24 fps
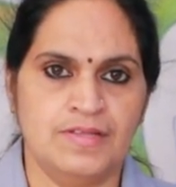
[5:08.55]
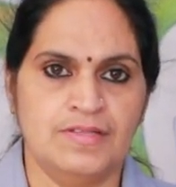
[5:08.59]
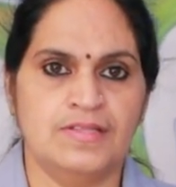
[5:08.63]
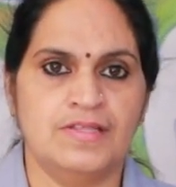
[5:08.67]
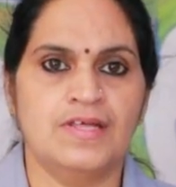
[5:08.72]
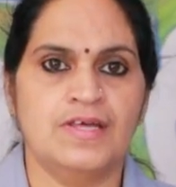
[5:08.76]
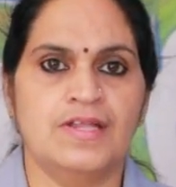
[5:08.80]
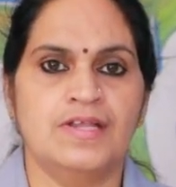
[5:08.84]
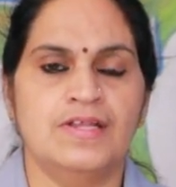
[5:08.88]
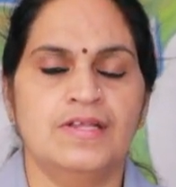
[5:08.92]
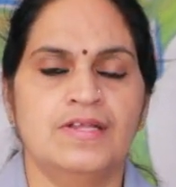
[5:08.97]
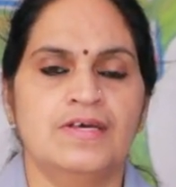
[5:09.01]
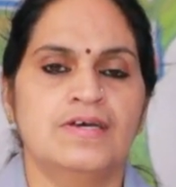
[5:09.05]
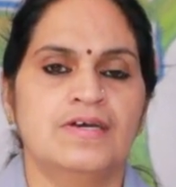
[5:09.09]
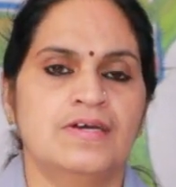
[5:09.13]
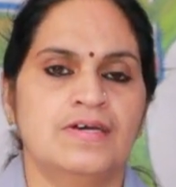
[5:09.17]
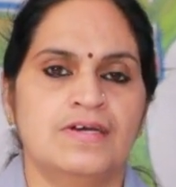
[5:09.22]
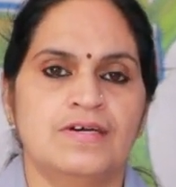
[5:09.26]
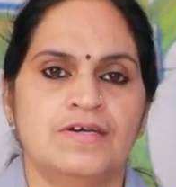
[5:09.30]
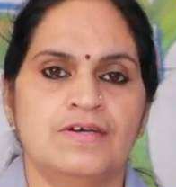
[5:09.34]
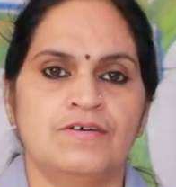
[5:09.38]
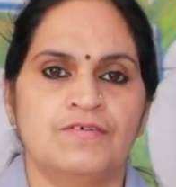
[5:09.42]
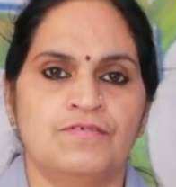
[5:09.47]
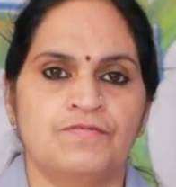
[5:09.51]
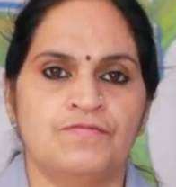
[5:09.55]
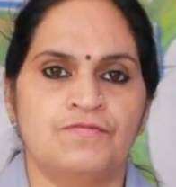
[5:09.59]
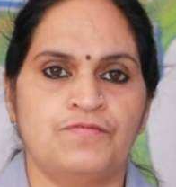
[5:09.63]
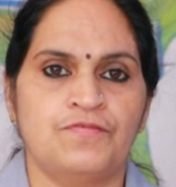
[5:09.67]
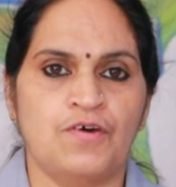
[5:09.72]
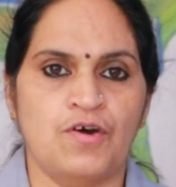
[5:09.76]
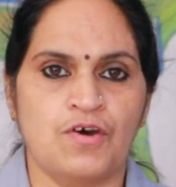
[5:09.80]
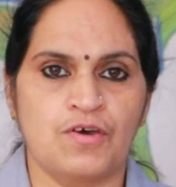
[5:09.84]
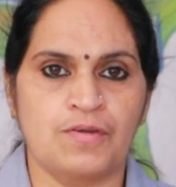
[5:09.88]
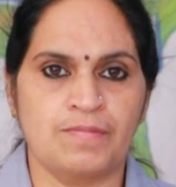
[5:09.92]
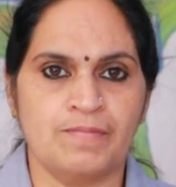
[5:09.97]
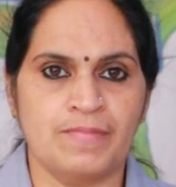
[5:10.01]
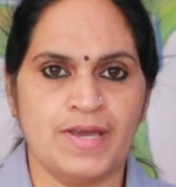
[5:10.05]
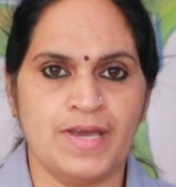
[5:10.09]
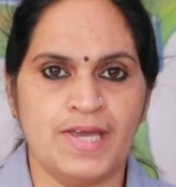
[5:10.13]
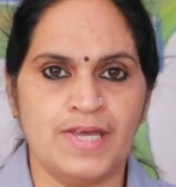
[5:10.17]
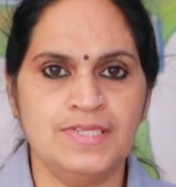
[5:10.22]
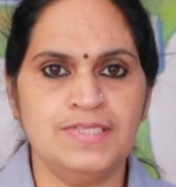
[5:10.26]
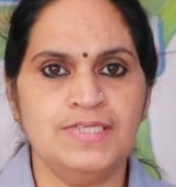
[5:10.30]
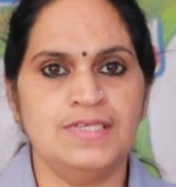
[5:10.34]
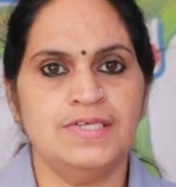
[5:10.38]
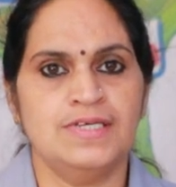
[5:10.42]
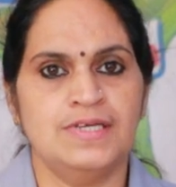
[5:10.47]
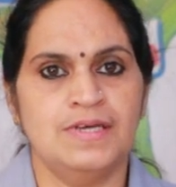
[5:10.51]
then
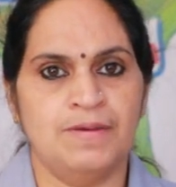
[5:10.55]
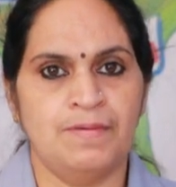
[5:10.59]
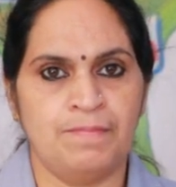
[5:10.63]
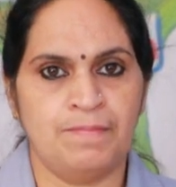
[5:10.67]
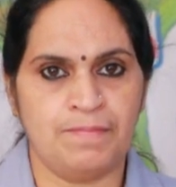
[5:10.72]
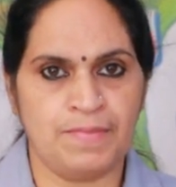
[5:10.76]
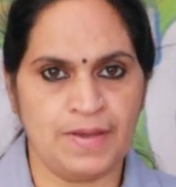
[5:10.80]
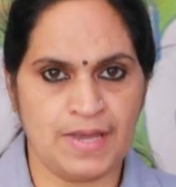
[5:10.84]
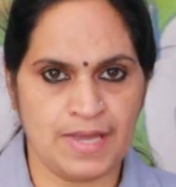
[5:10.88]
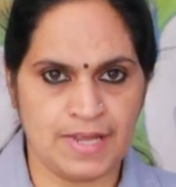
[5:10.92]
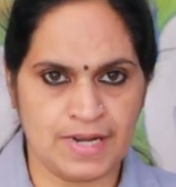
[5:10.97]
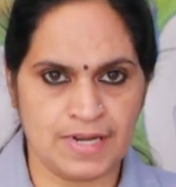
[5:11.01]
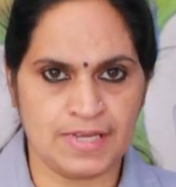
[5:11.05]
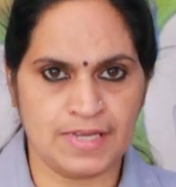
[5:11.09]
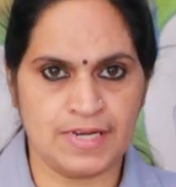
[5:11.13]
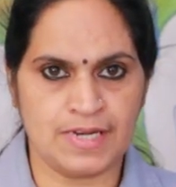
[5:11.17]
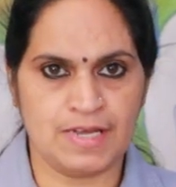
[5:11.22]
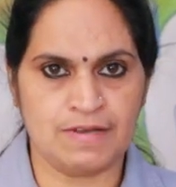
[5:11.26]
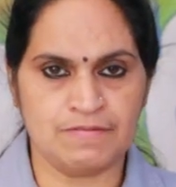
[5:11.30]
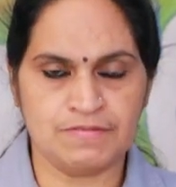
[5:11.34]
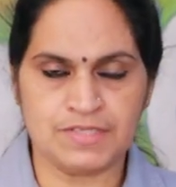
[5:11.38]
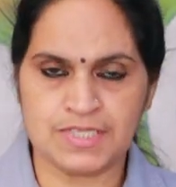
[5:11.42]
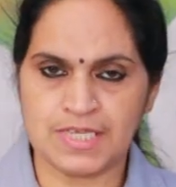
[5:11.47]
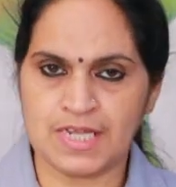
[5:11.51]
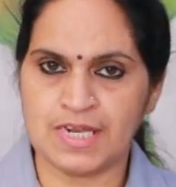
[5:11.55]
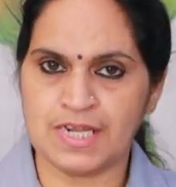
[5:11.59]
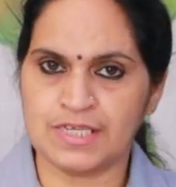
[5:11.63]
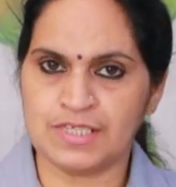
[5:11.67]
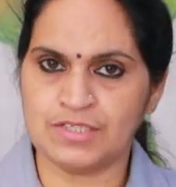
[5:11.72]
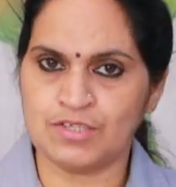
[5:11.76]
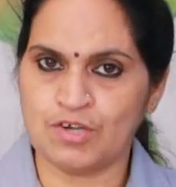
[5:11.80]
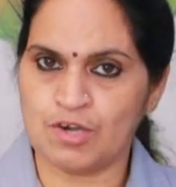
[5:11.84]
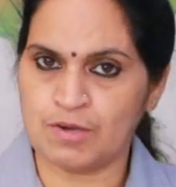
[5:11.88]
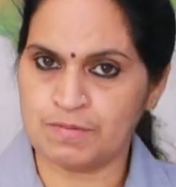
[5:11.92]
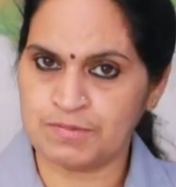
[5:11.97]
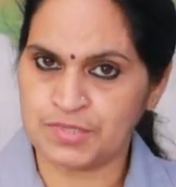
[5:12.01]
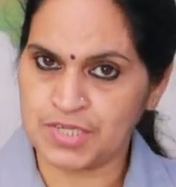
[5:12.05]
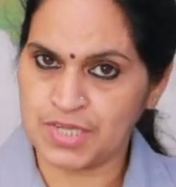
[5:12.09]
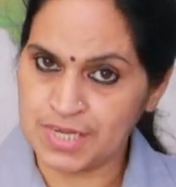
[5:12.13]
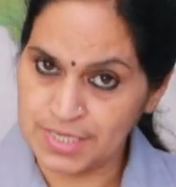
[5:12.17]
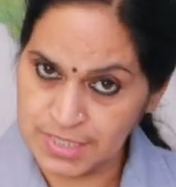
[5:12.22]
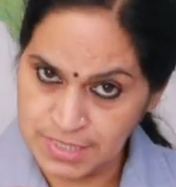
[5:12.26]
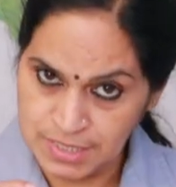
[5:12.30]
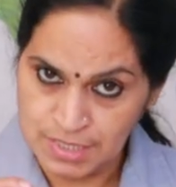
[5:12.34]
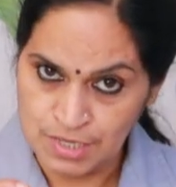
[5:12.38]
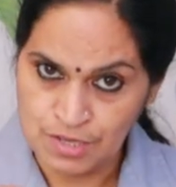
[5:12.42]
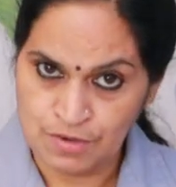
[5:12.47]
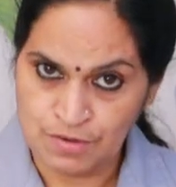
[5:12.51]
format paragraph, select the
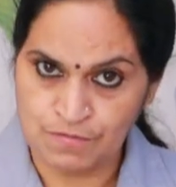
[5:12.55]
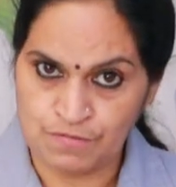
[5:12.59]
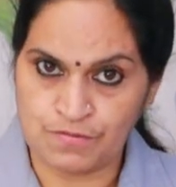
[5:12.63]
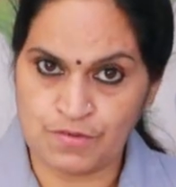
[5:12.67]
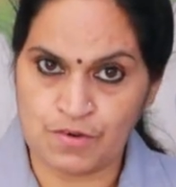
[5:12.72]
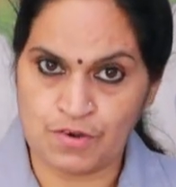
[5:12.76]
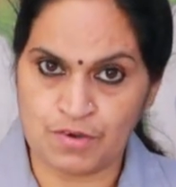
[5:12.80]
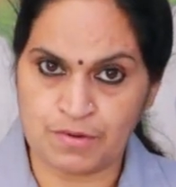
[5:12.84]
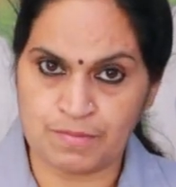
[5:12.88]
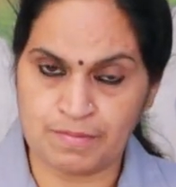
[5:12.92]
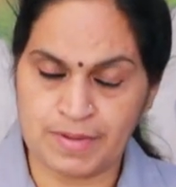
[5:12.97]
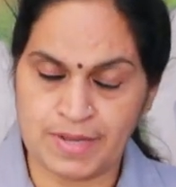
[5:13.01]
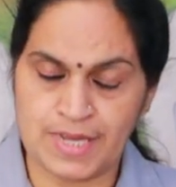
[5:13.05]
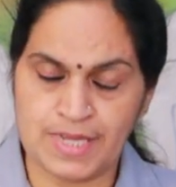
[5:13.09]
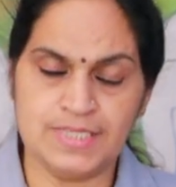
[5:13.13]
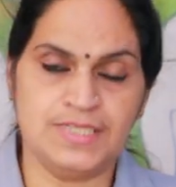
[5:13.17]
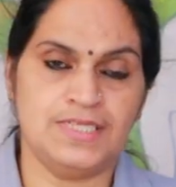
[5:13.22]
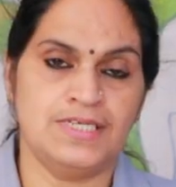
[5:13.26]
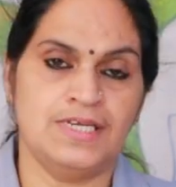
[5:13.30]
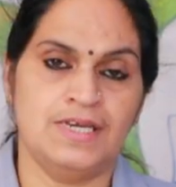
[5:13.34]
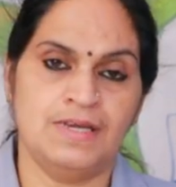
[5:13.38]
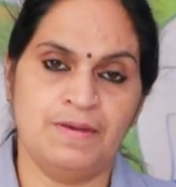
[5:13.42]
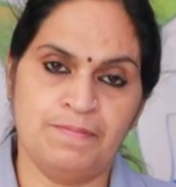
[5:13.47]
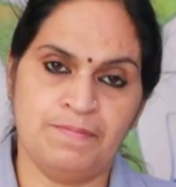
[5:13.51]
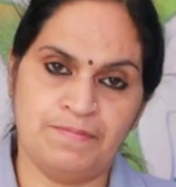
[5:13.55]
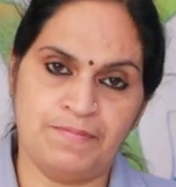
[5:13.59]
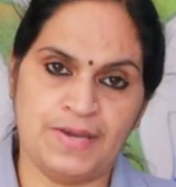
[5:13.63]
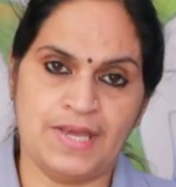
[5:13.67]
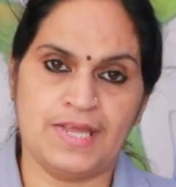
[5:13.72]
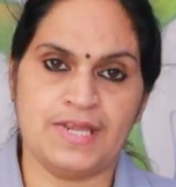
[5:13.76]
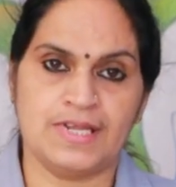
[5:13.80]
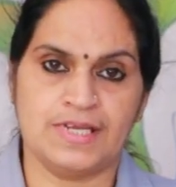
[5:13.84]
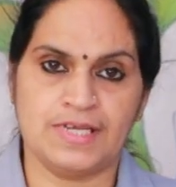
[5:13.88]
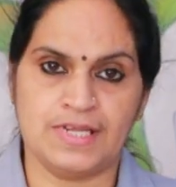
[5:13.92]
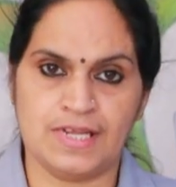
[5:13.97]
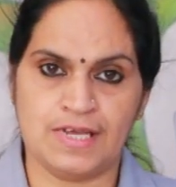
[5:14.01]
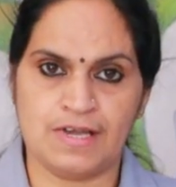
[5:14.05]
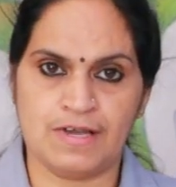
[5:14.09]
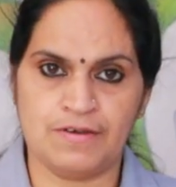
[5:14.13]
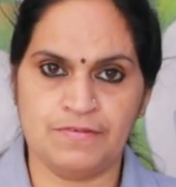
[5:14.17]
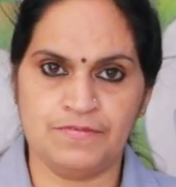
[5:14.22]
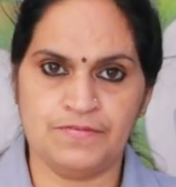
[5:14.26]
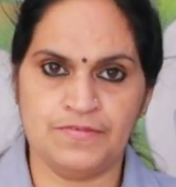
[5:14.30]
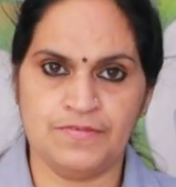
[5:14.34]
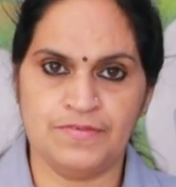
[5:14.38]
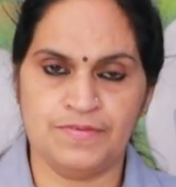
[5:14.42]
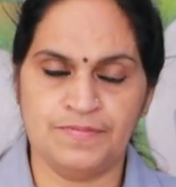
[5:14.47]
options, format paragraph,